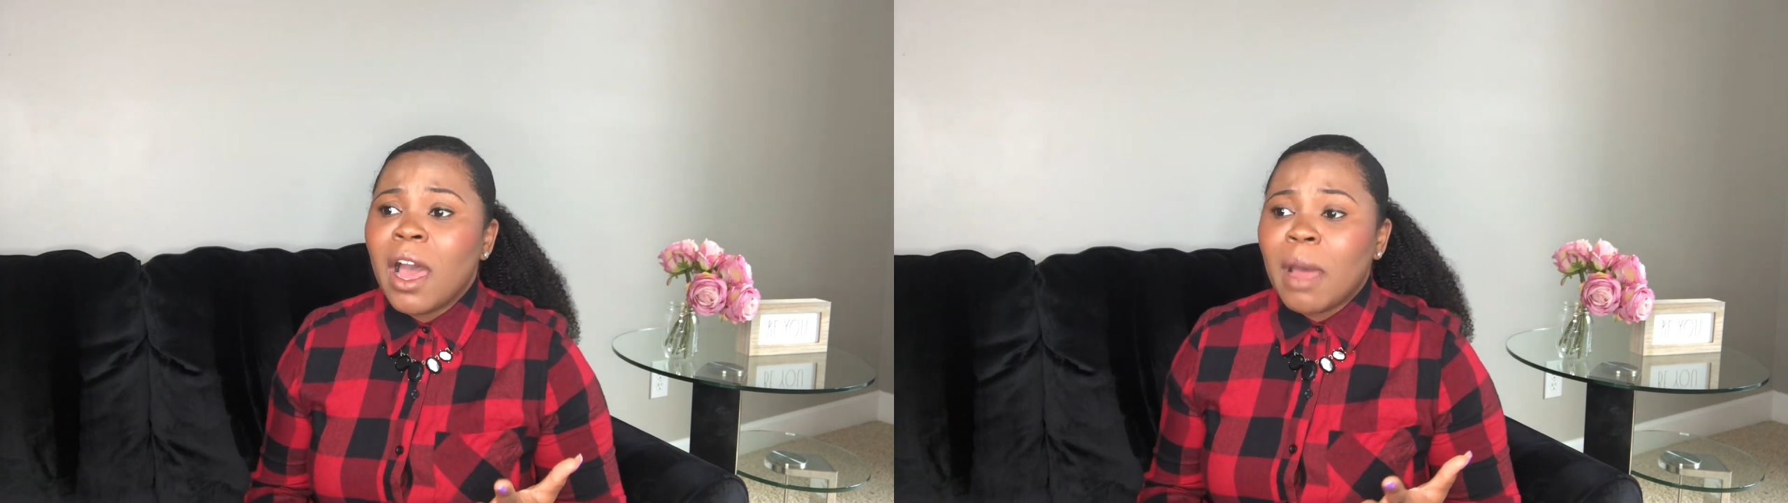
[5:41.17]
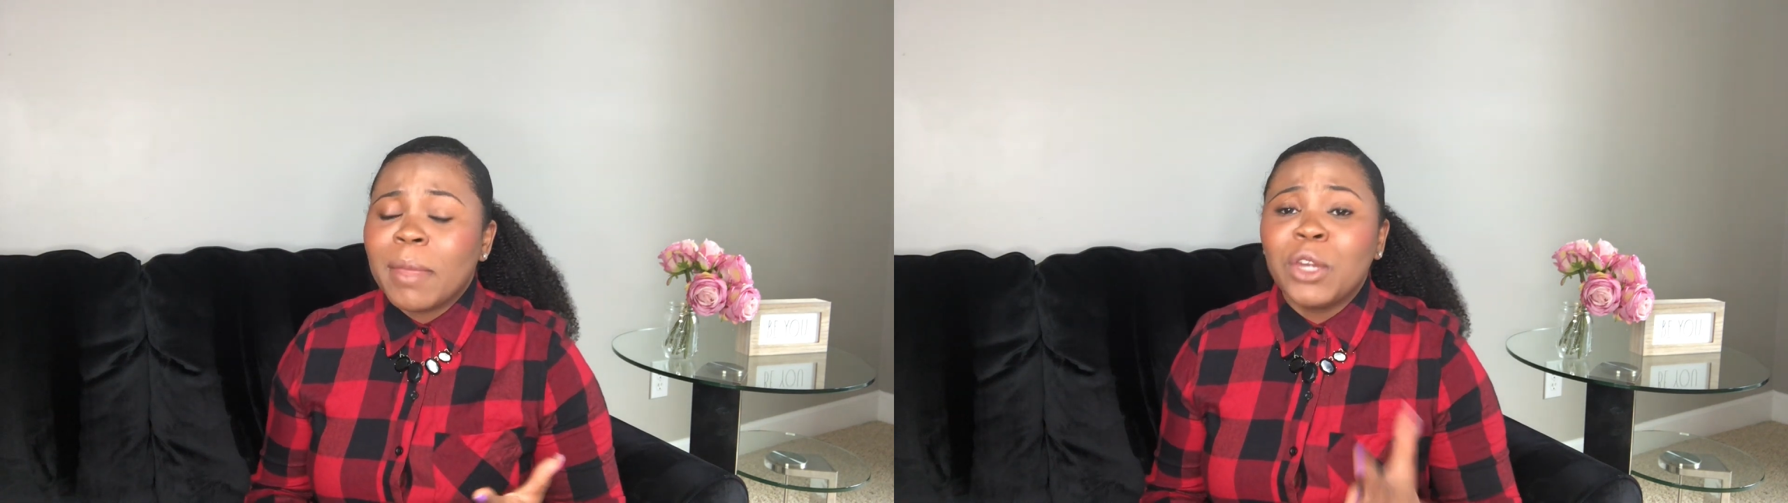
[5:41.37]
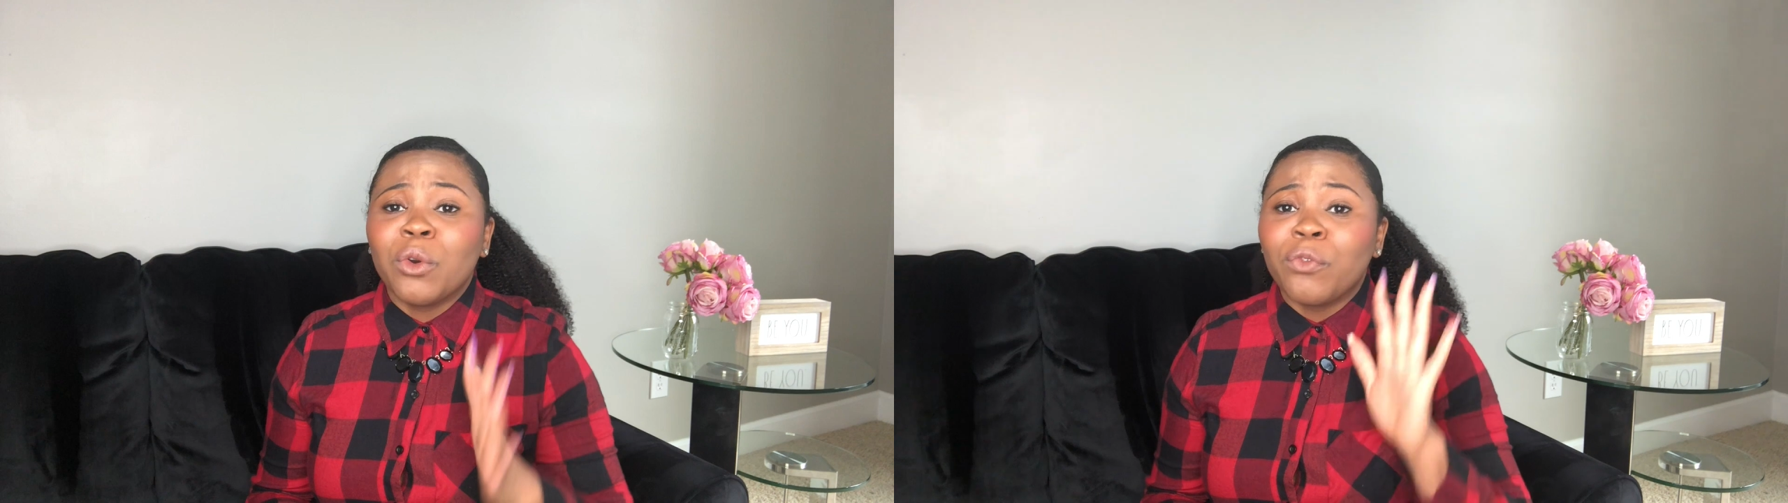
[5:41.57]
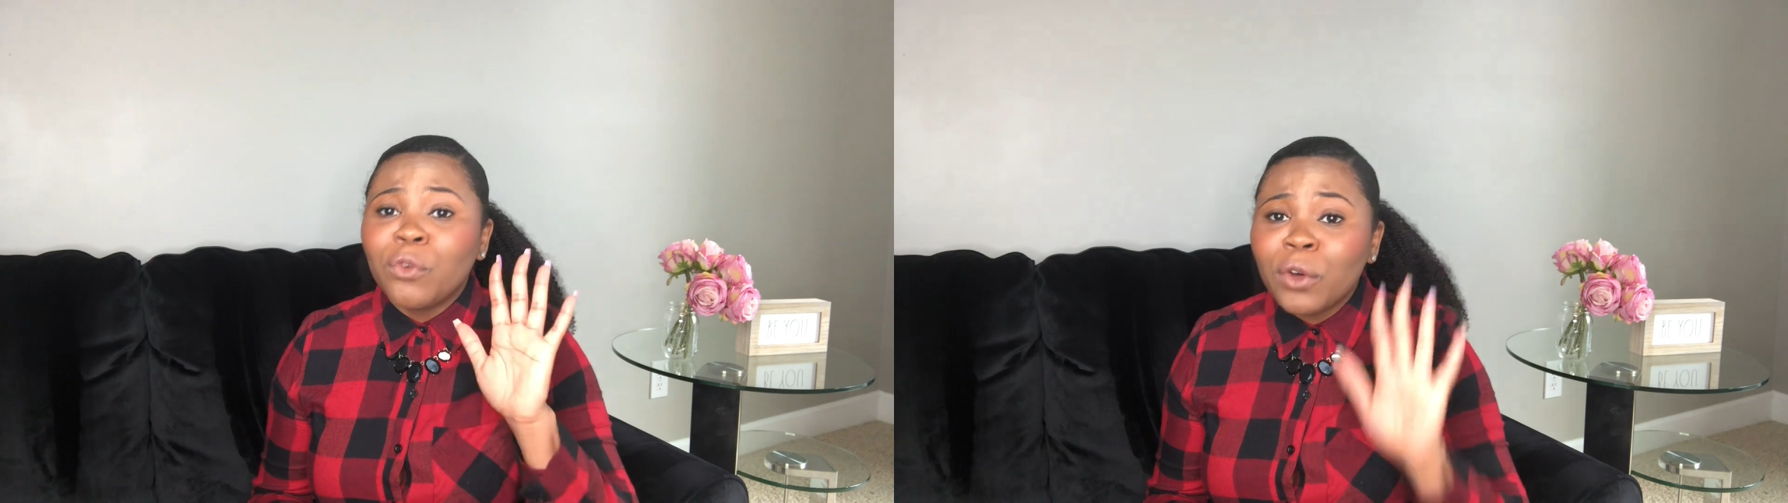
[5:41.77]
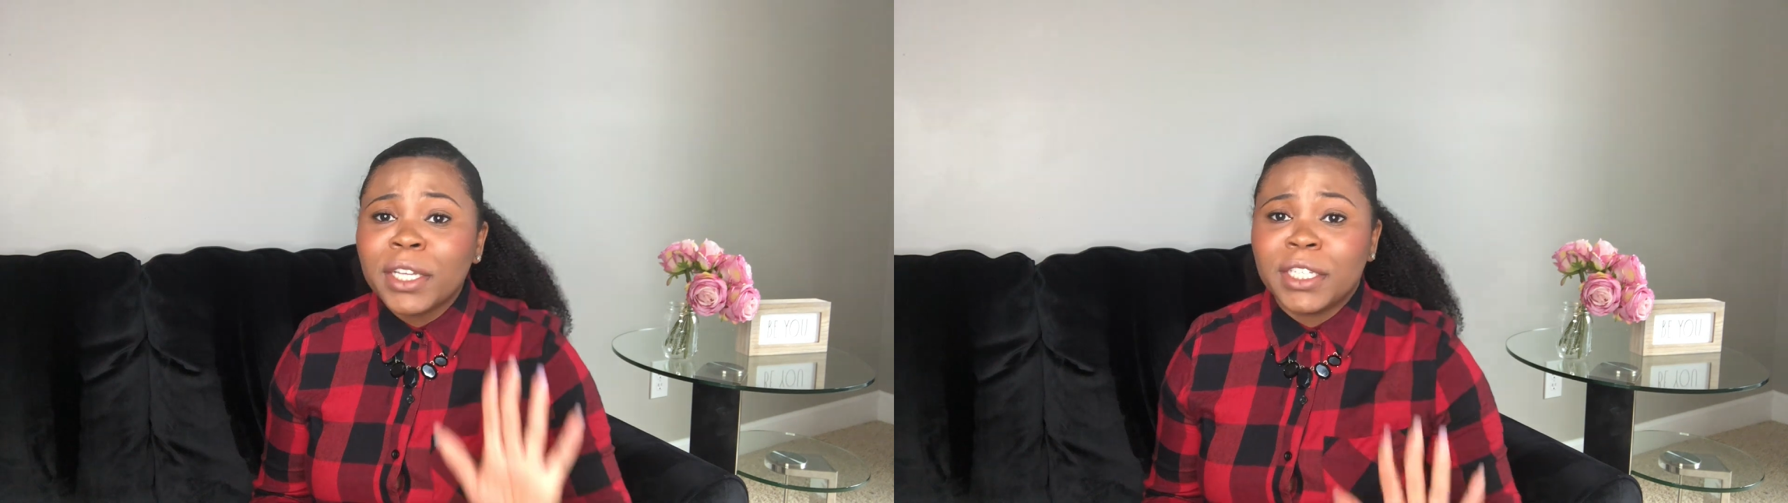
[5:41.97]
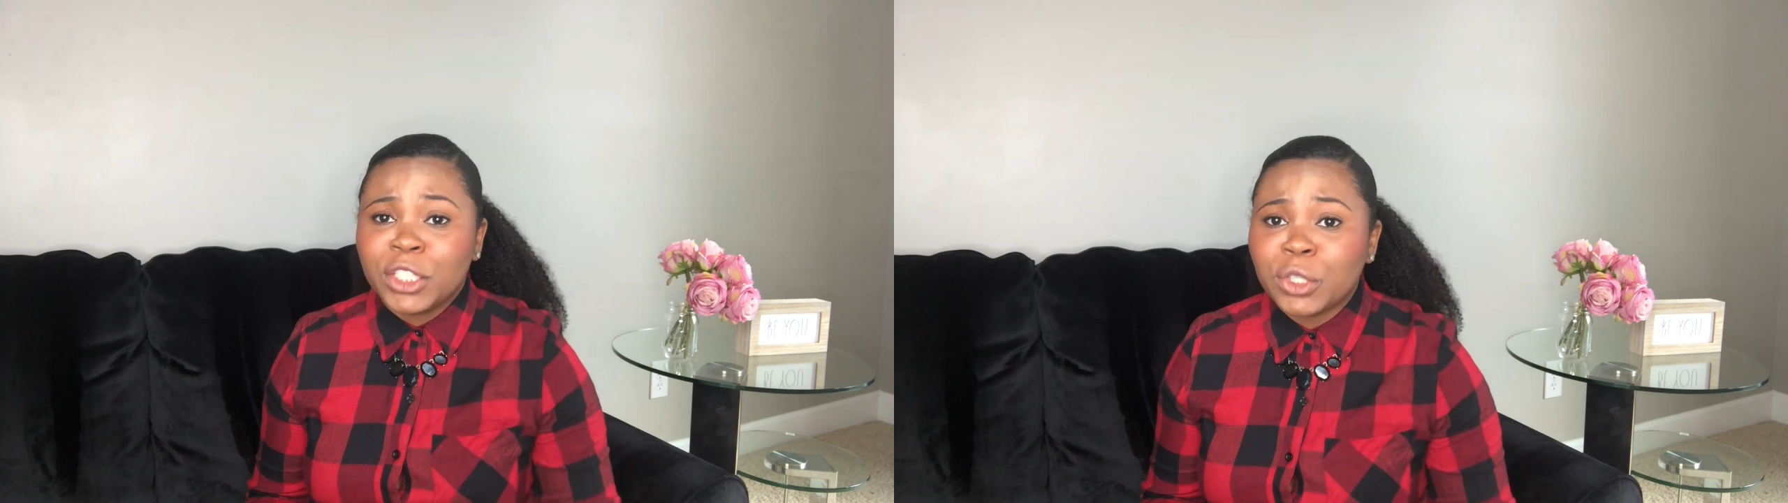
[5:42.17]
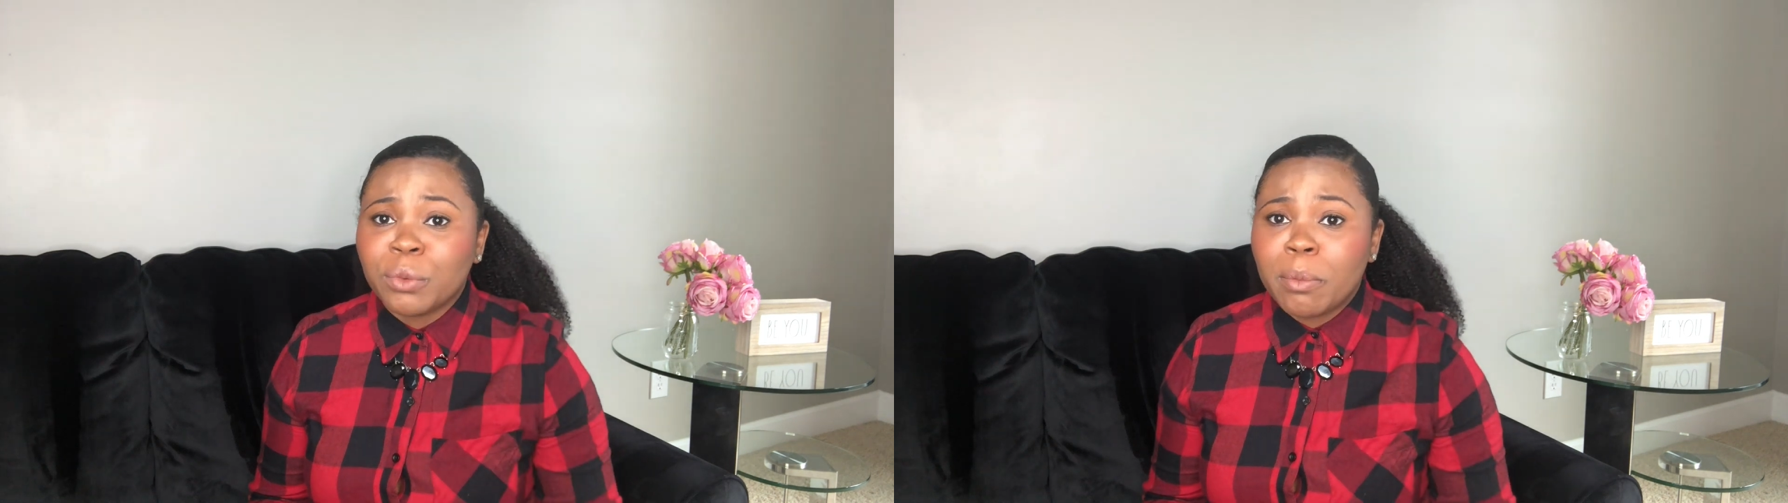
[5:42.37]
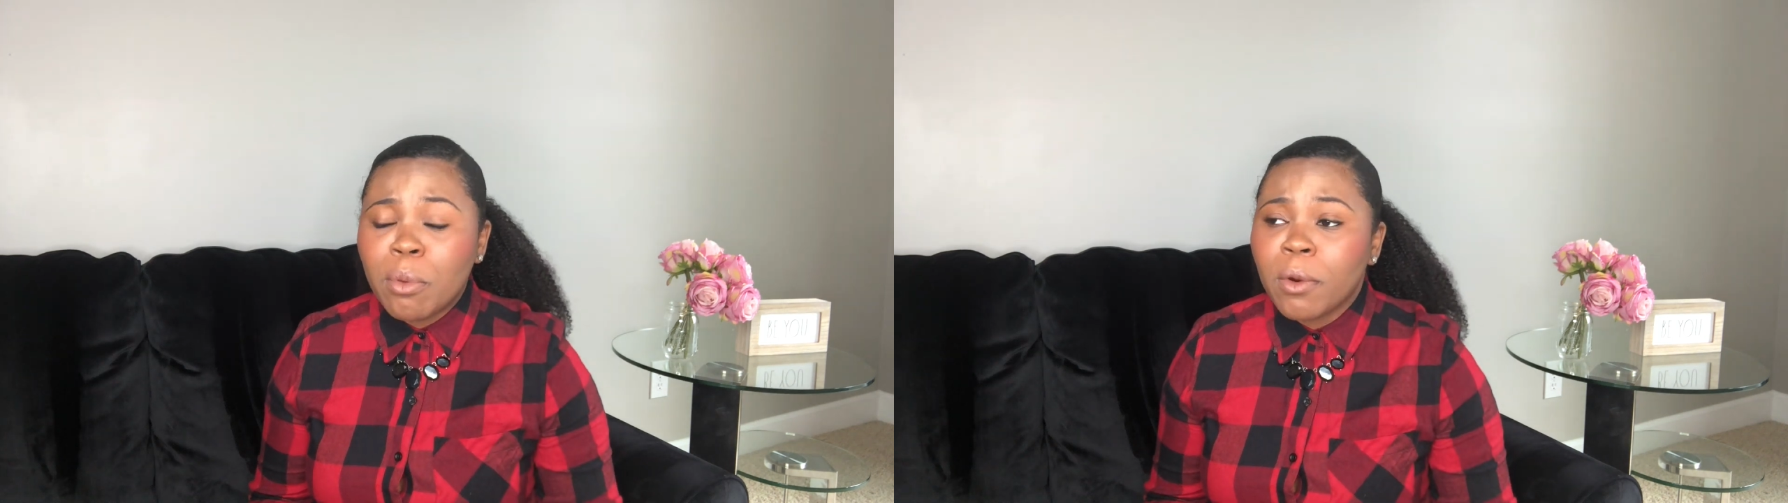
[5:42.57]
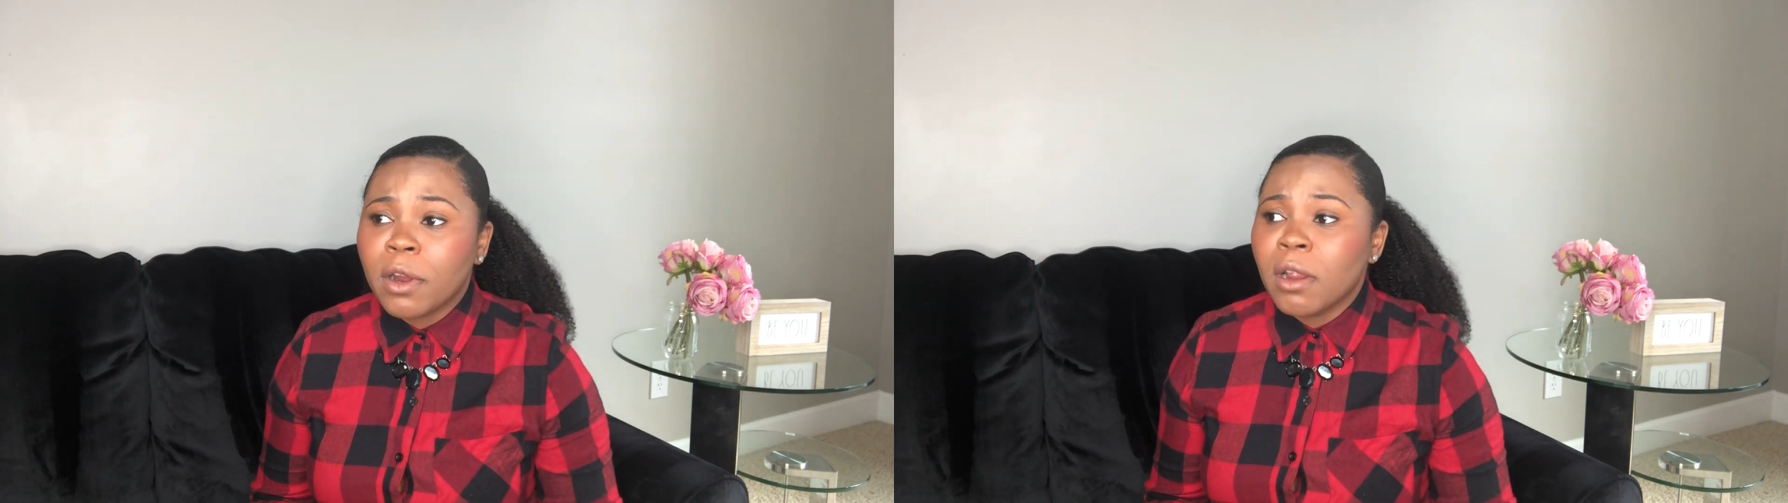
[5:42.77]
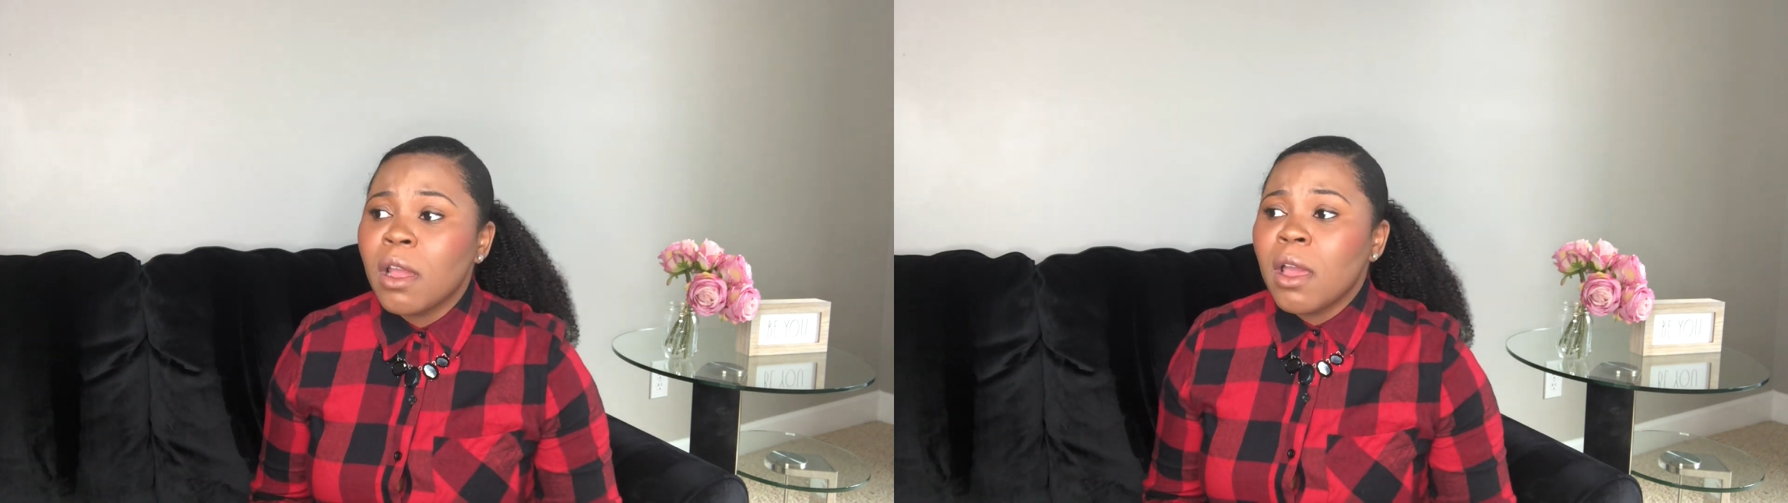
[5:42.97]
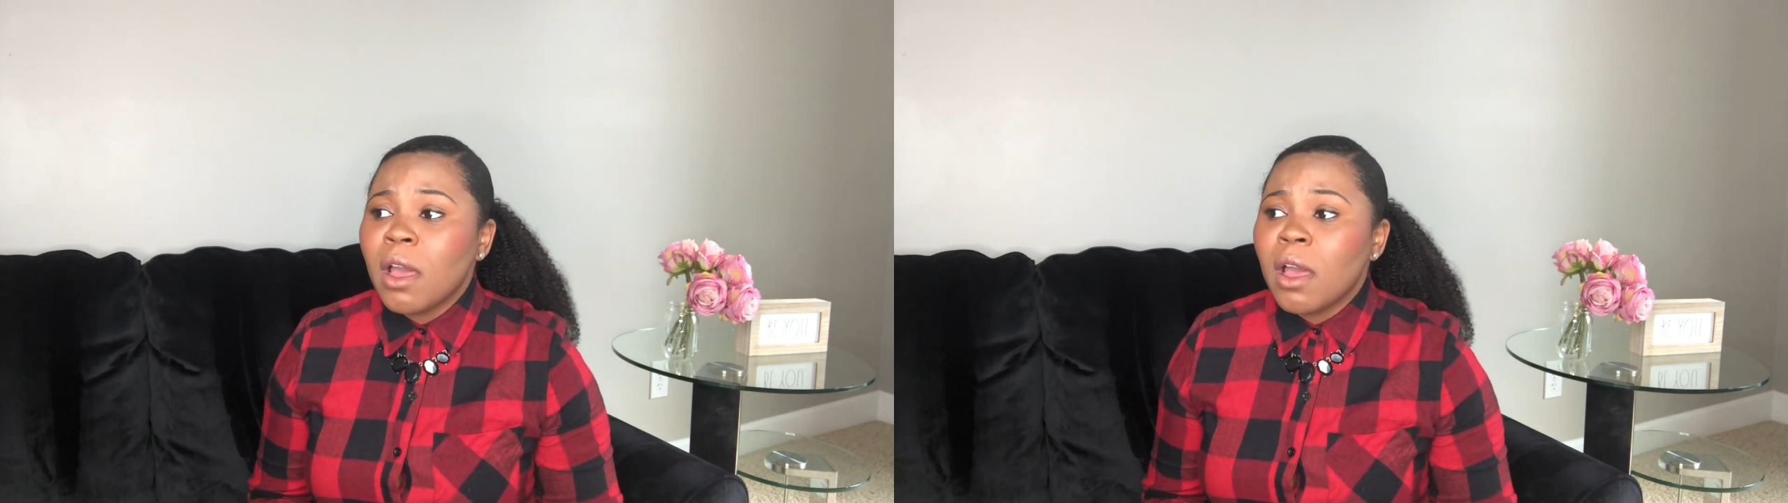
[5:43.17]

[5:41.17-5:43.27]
And they do a full condition report